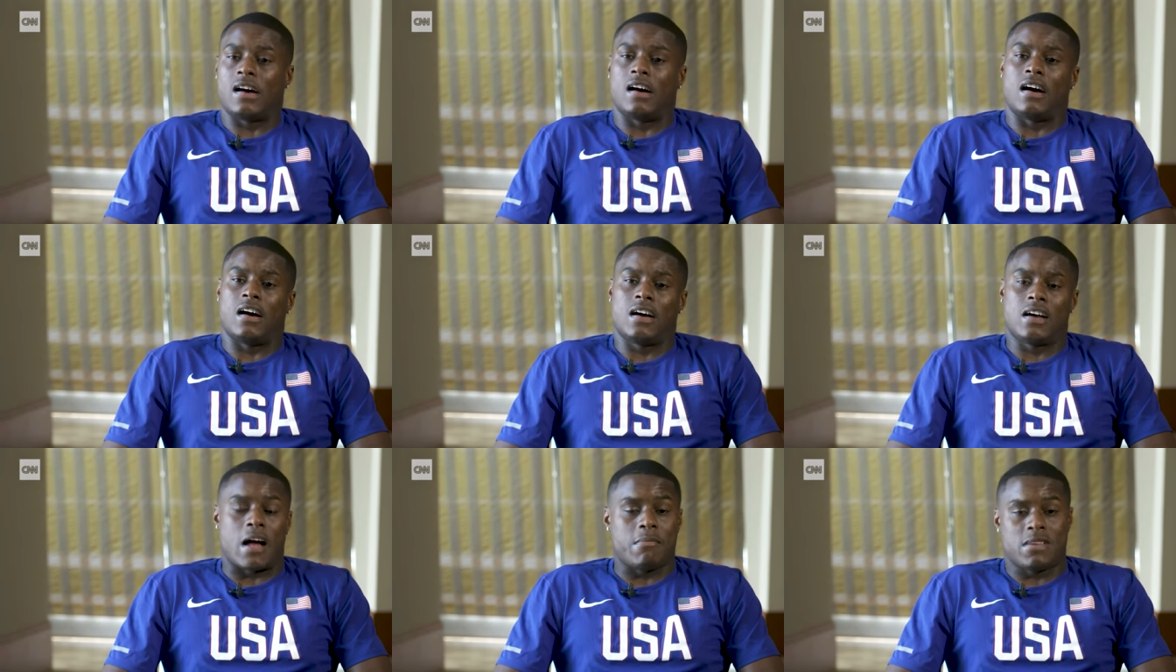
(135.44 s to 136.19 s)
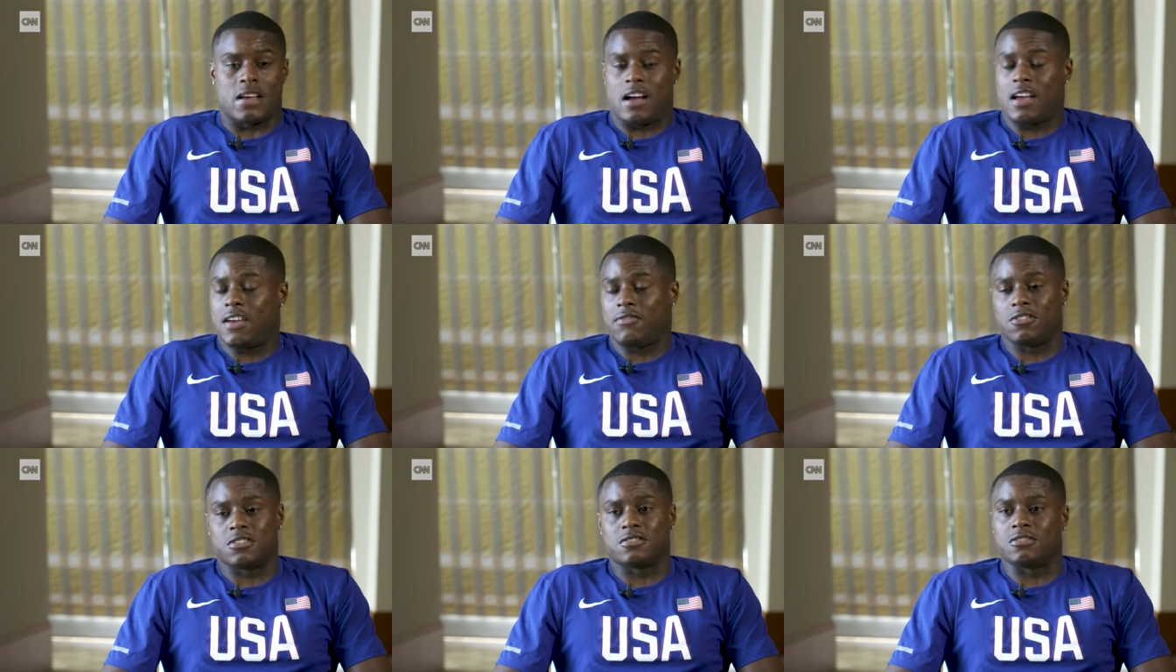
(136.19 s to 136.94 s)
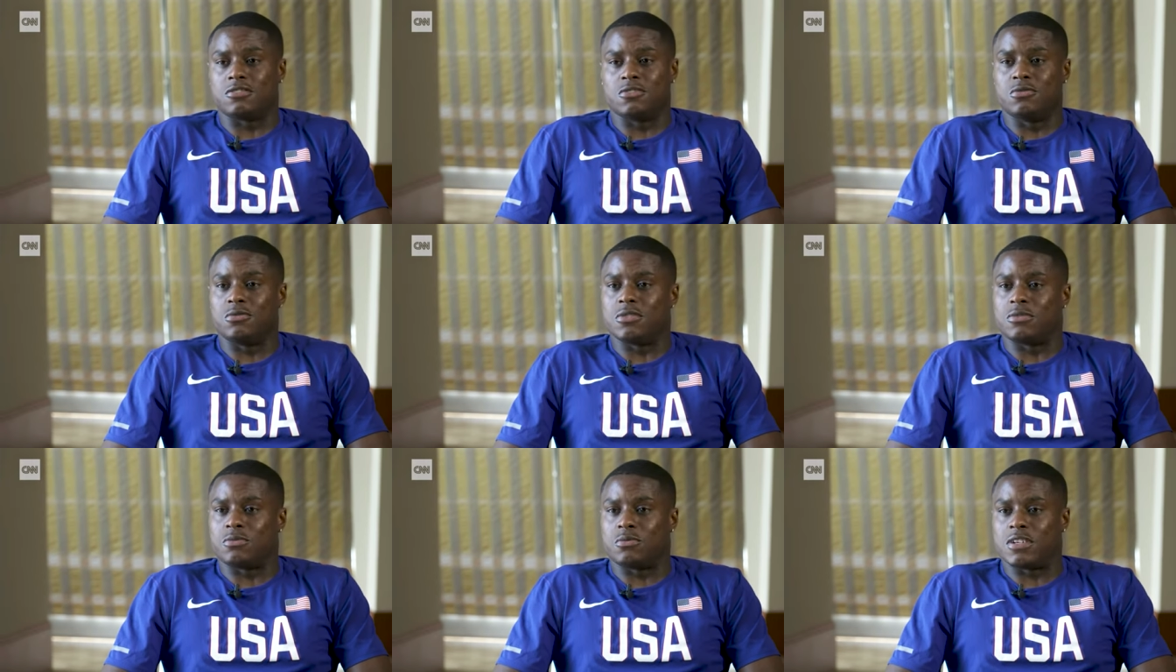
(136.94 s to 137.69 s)
Uh, I mean, I have nothing to do
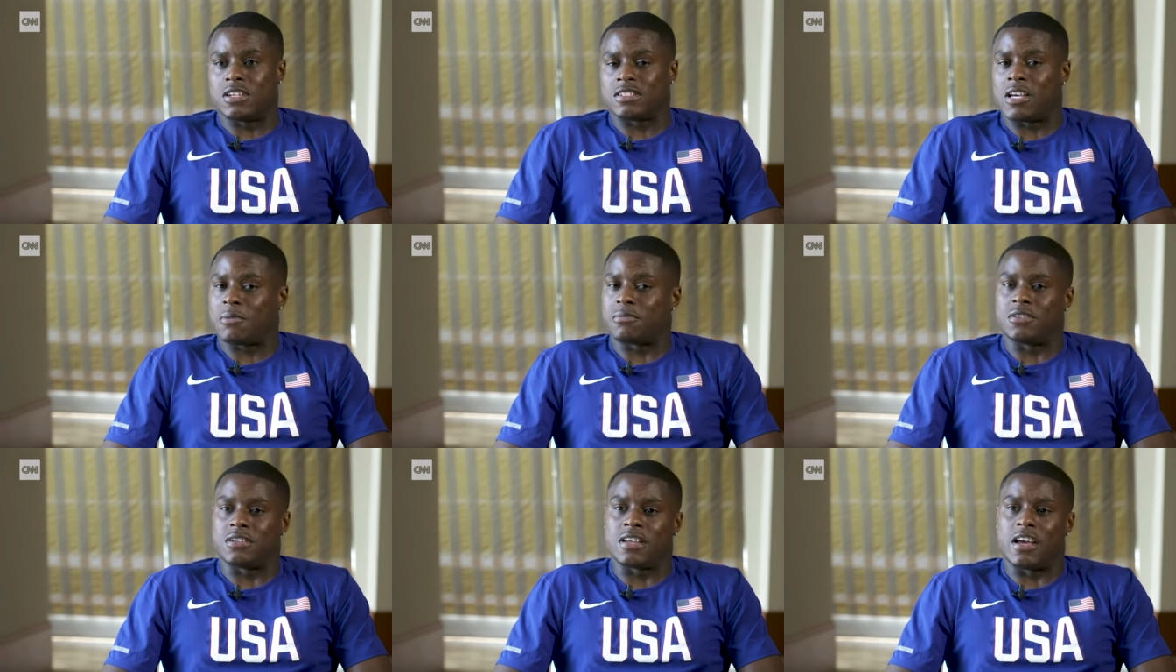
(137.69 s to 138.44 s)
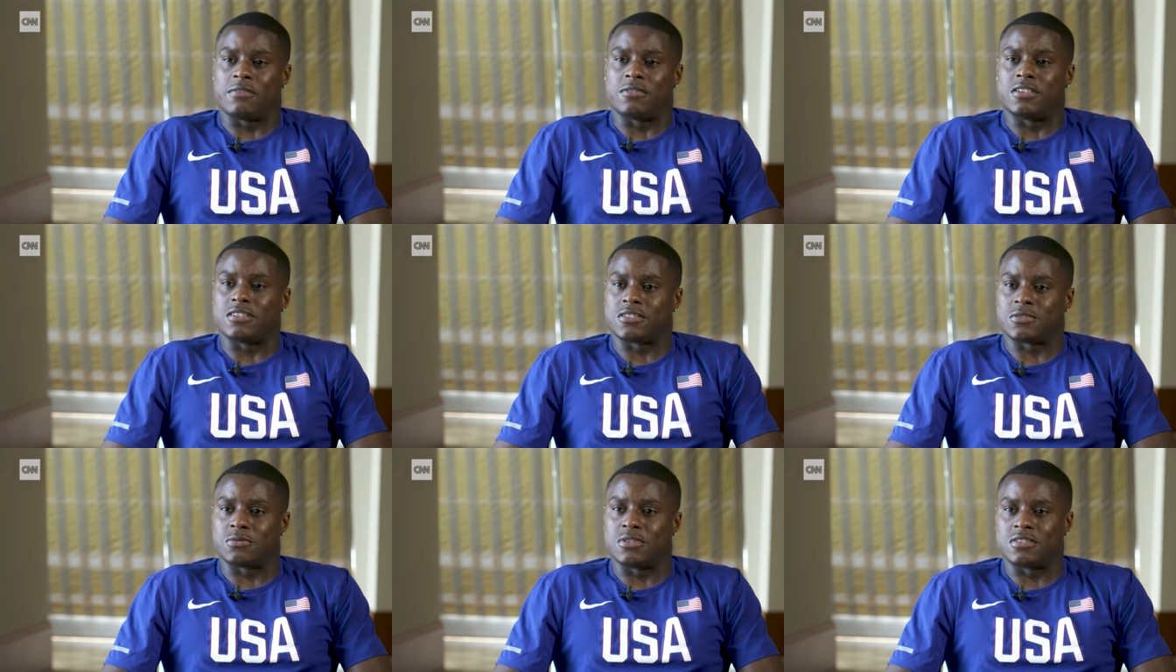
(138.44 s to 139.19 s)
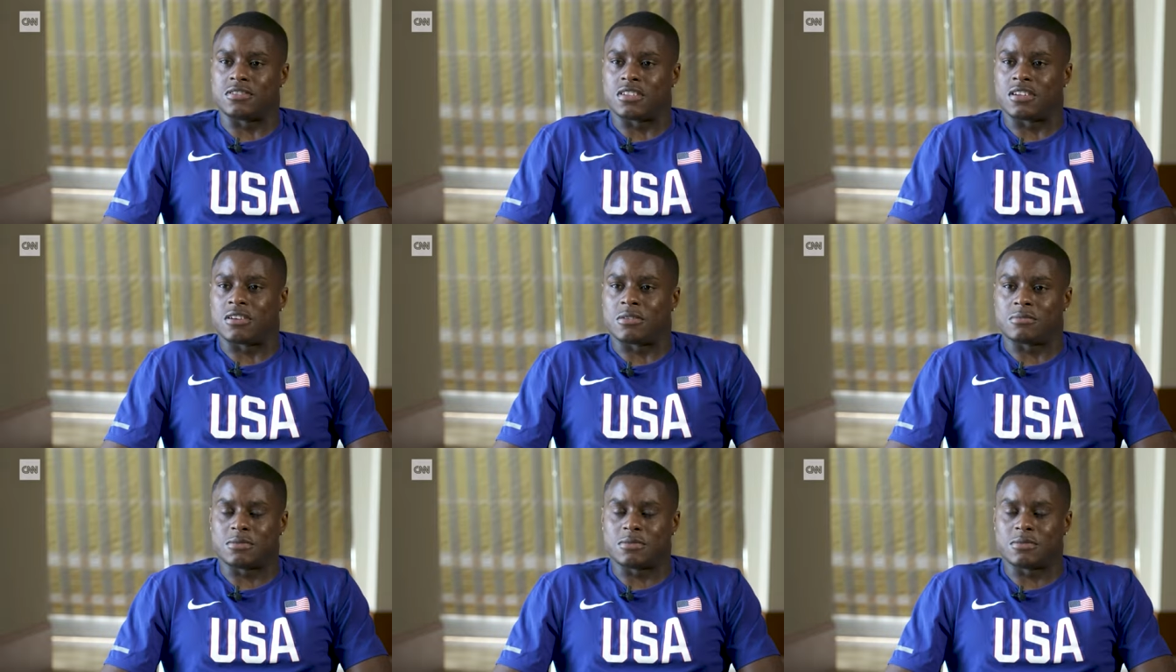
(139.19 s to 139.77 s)
with what has happened in athletics in recent time.